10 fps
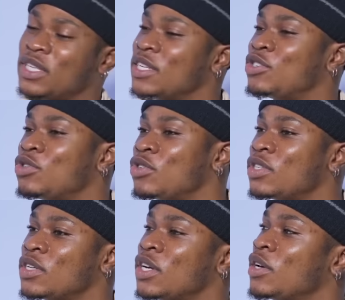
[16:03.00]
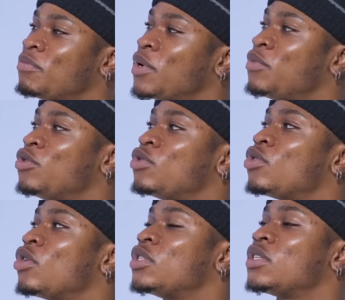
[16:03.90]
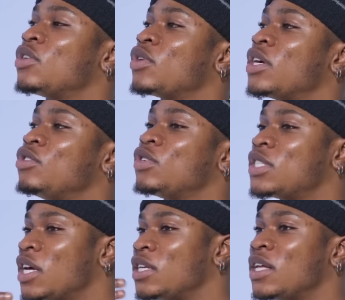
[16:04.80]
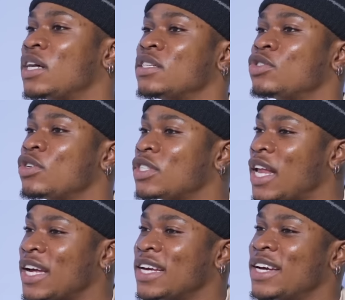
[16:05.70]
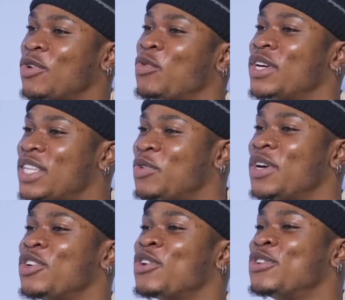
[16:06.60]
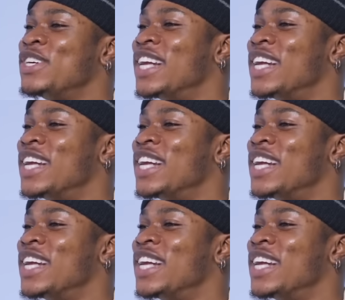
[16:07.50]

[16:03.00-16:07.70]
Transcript: things you thought, okay, you said it and it just like went away. Not know